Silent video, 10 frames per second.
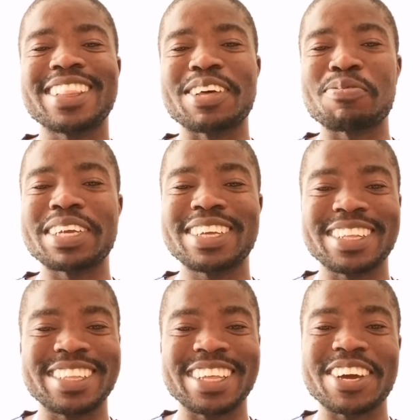the
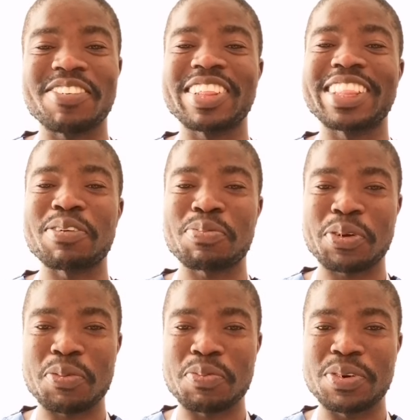patient's ear with the
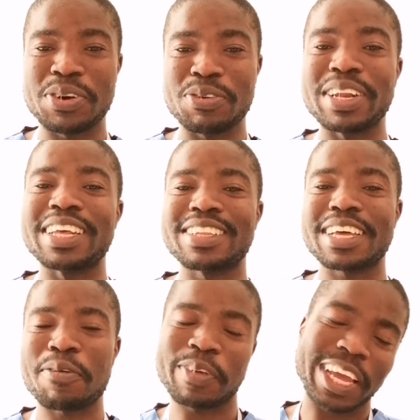probe when it's
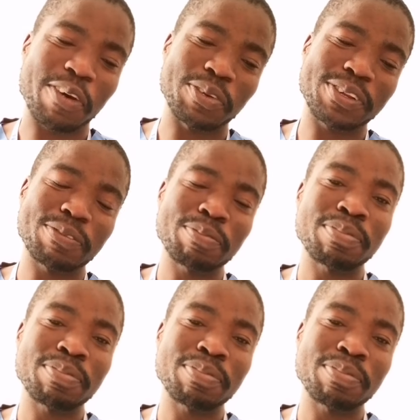coming out.